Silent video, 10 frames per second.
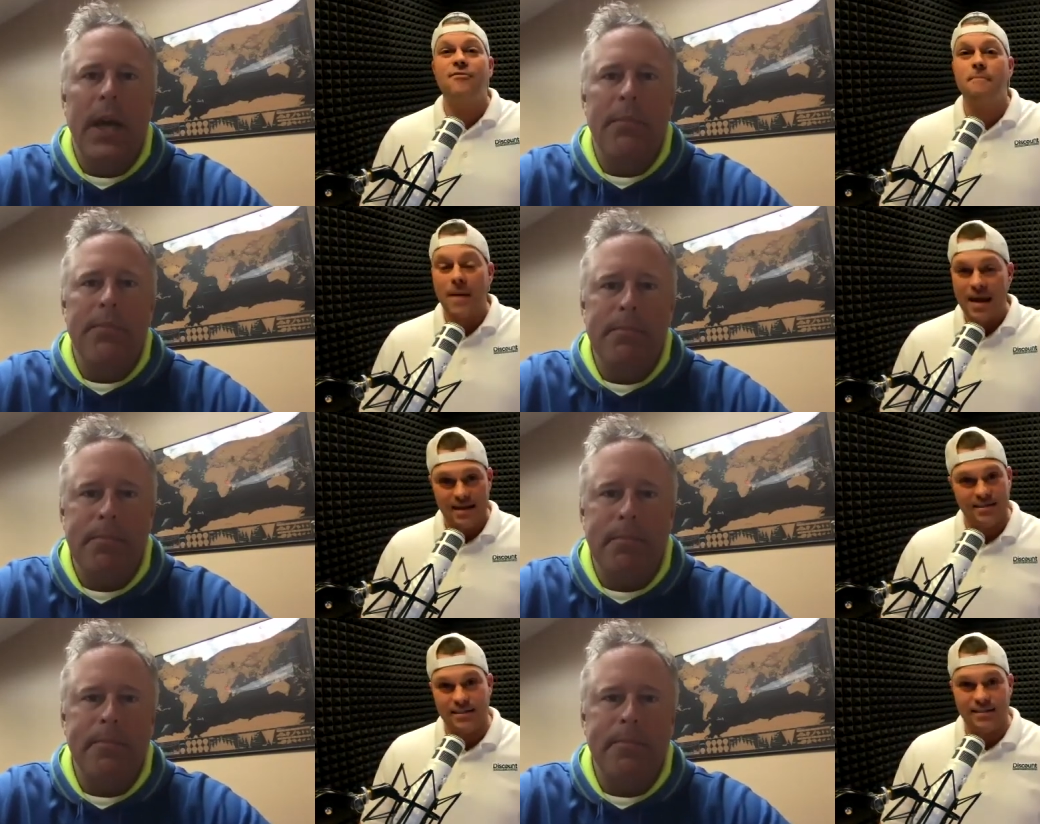
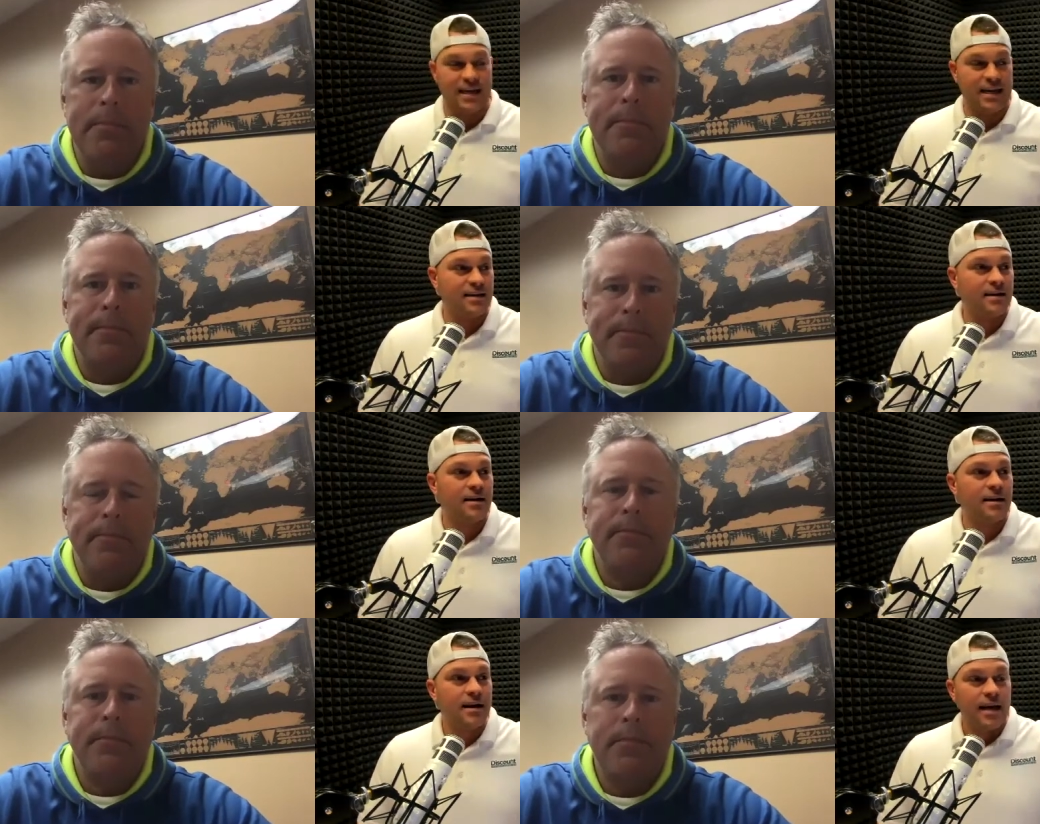Speaker 1: amazing data
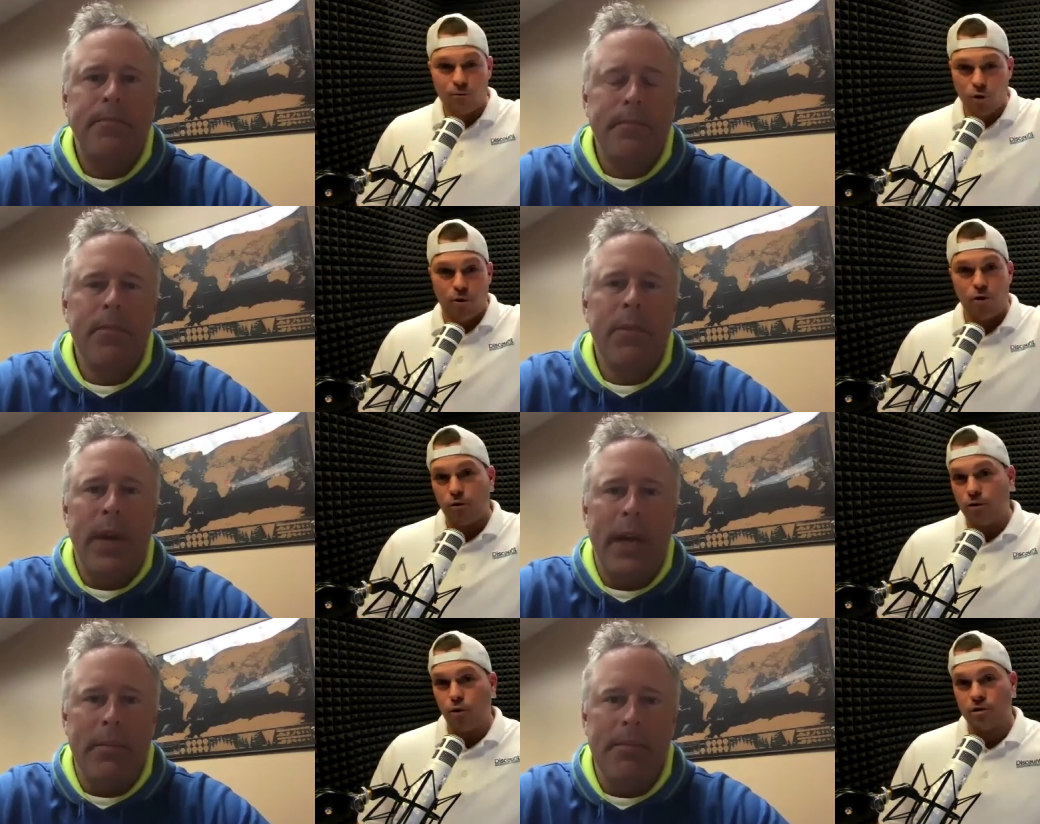and we'll pull right.
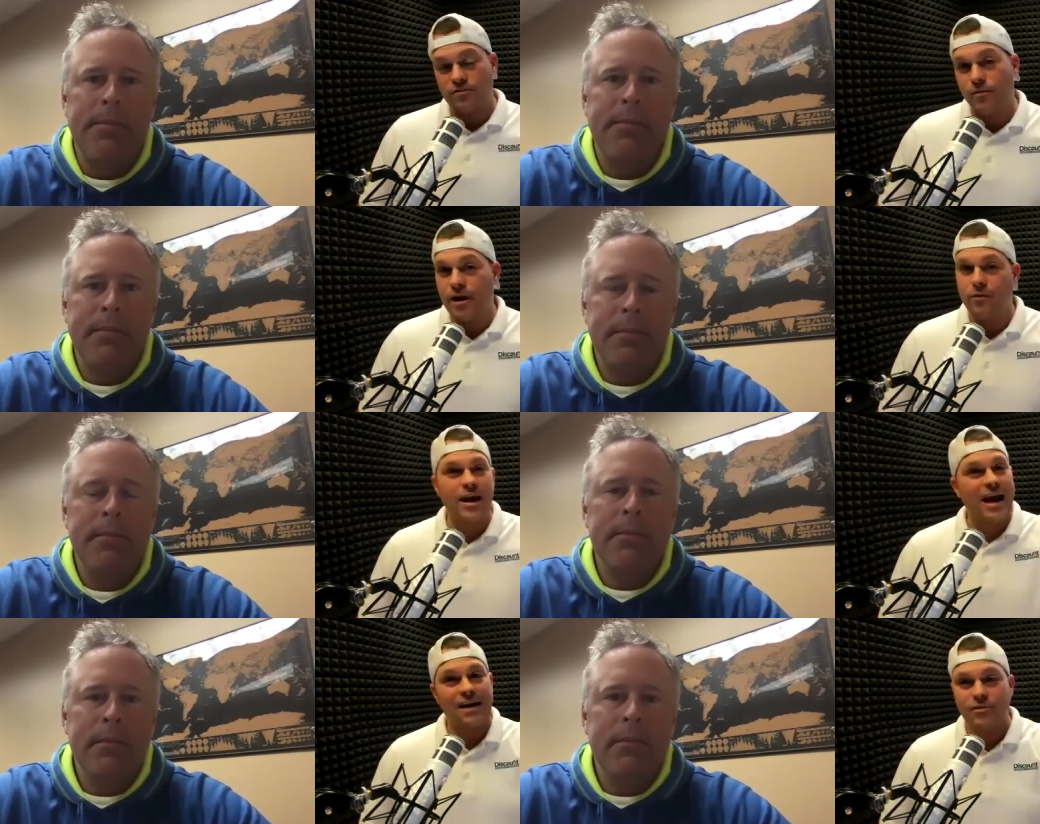reports from there. We
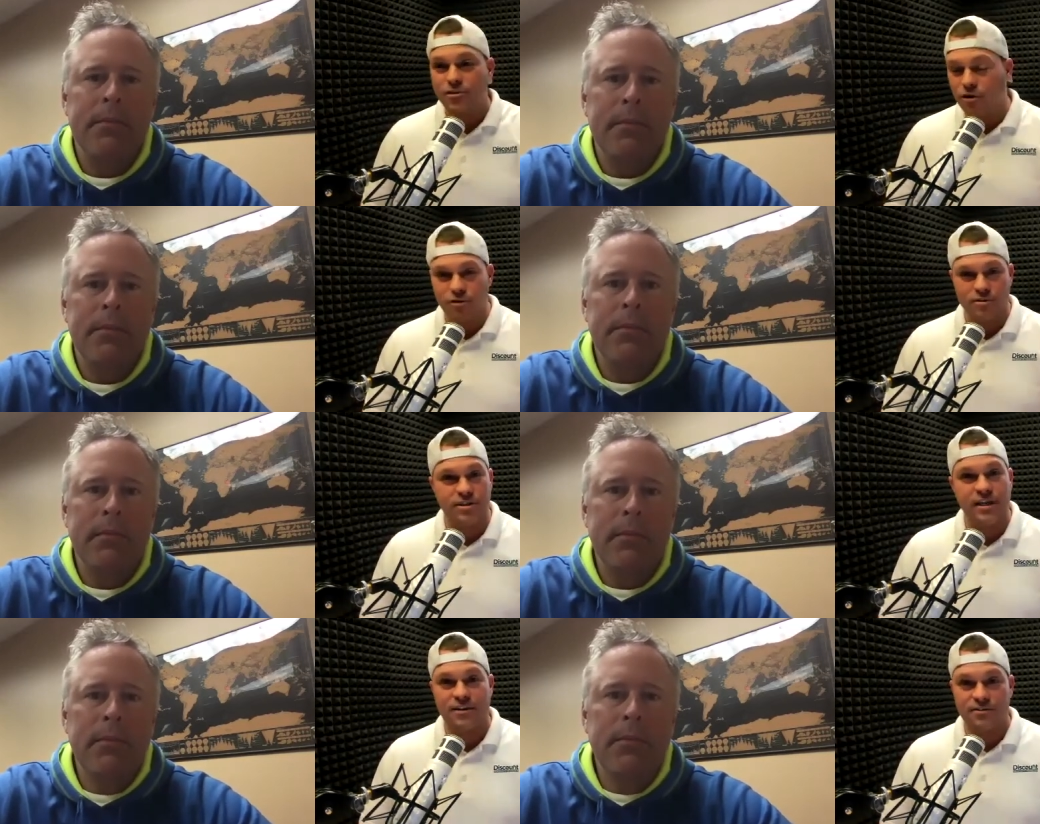average all those
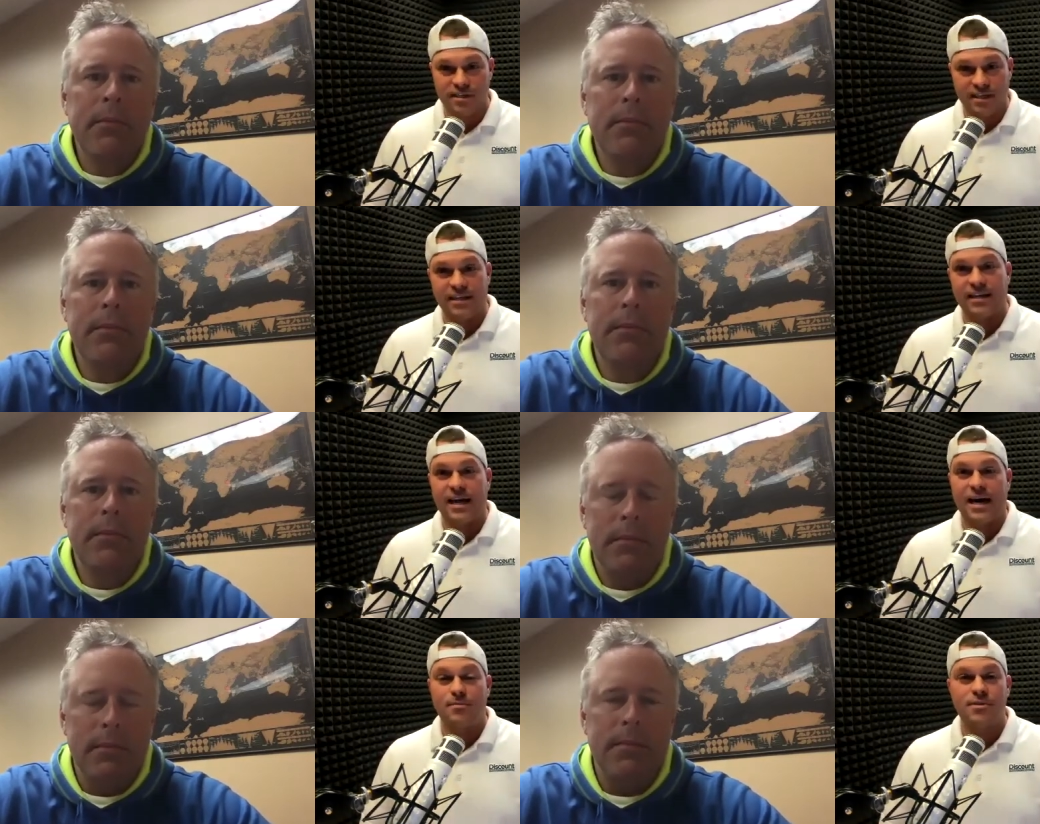together to get
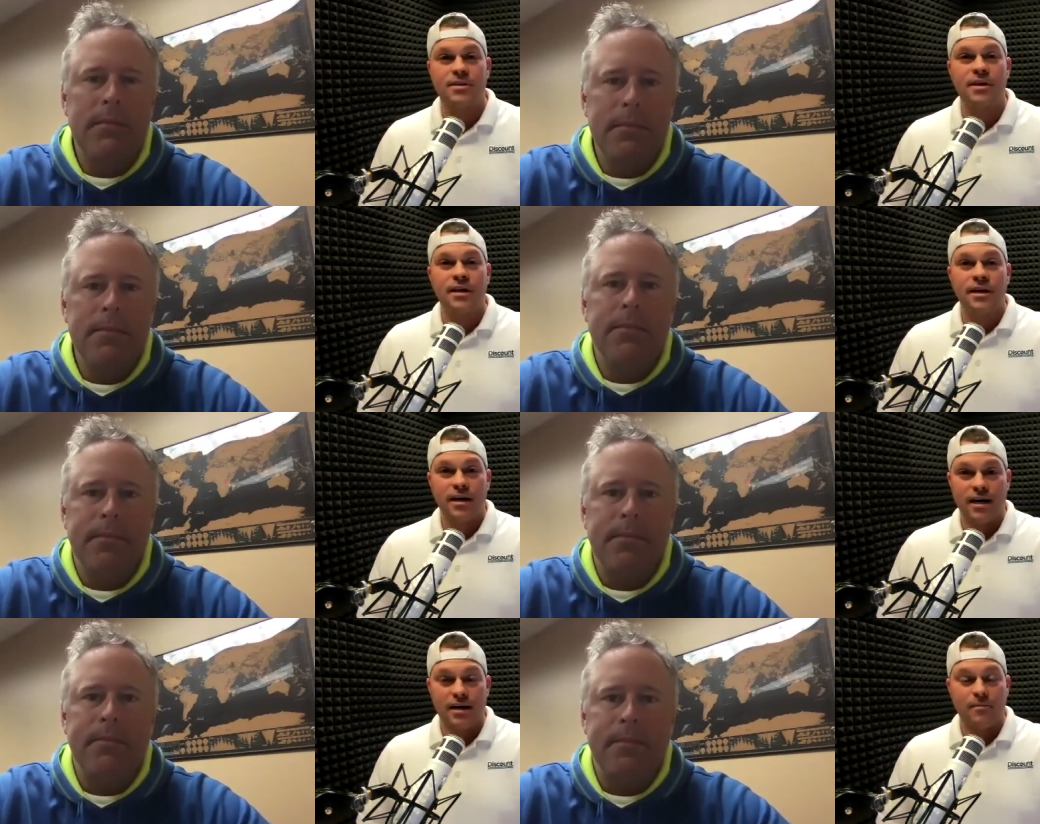comps
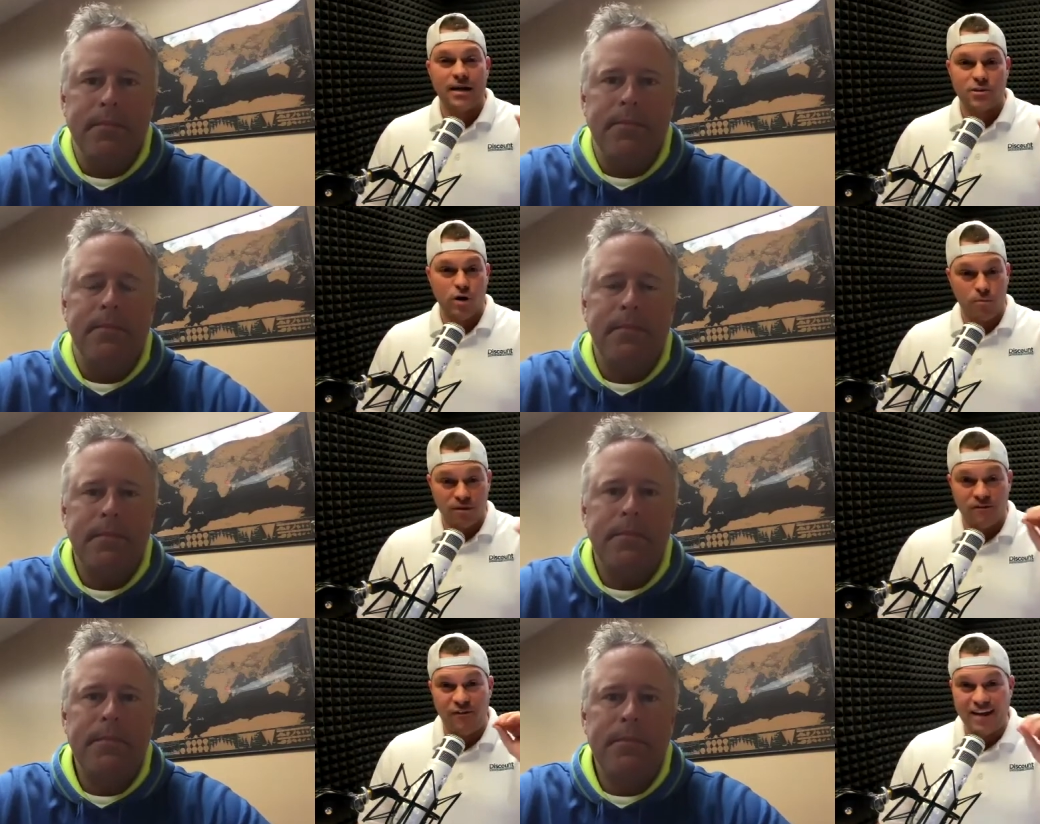um, as well. But
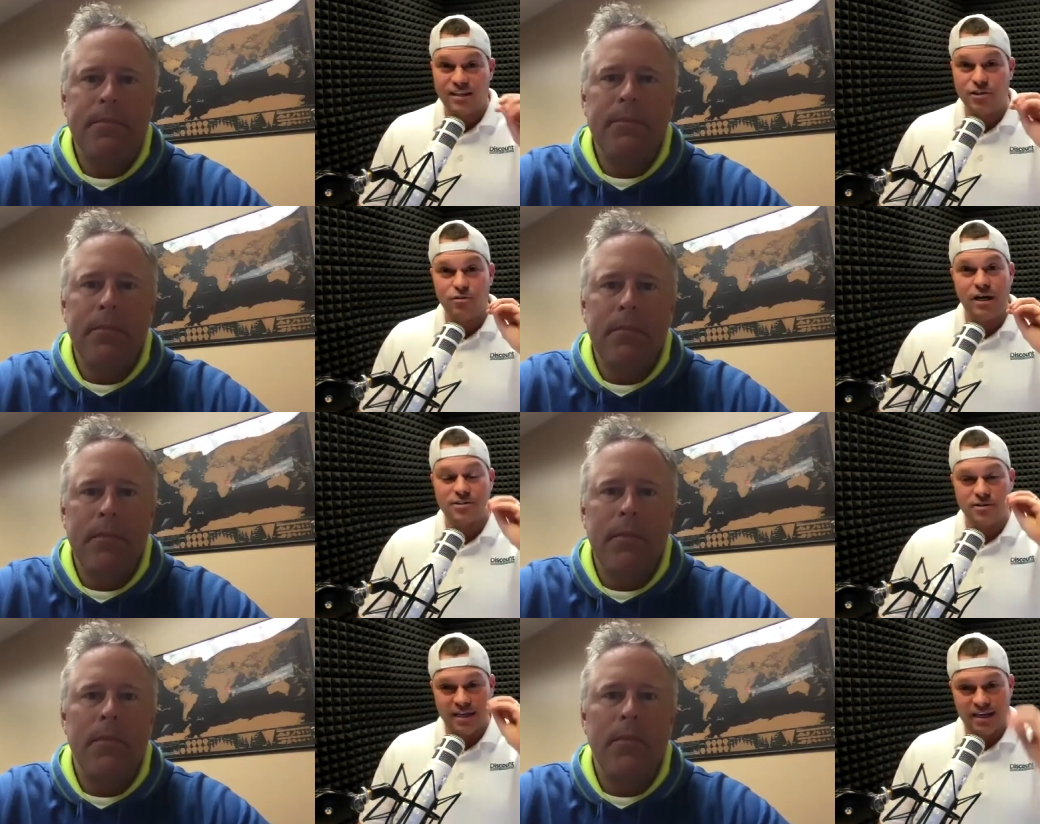the fact that you guys
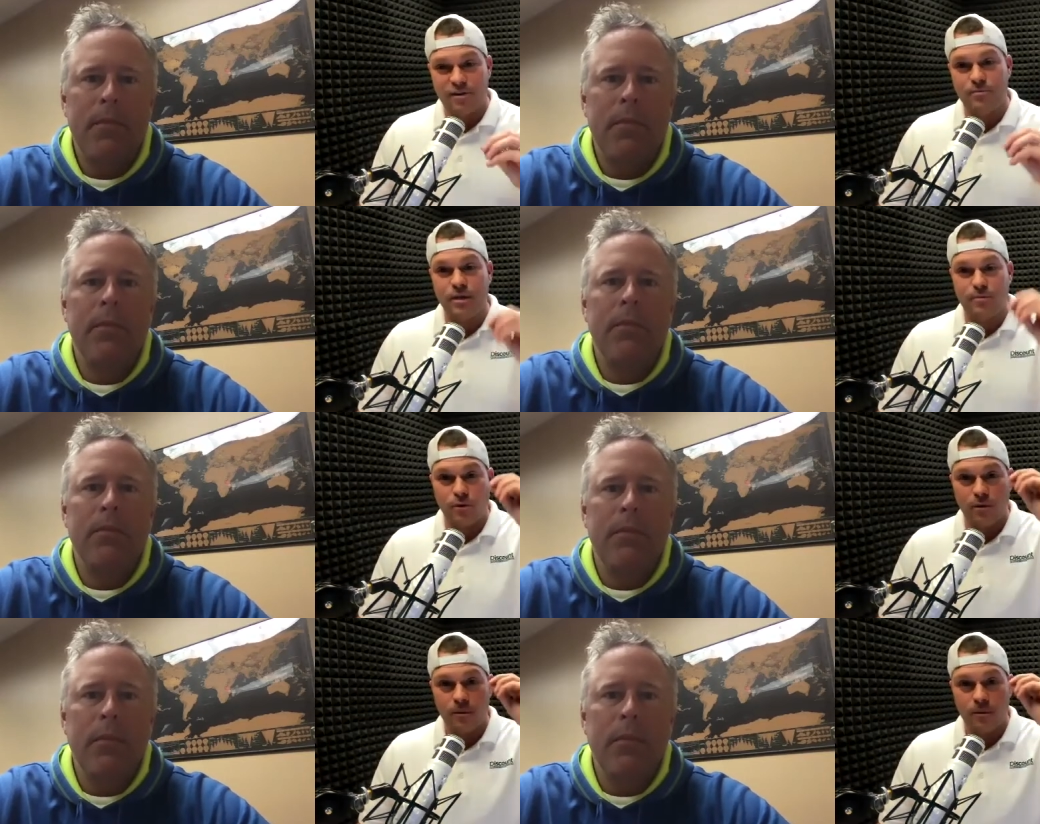are giving people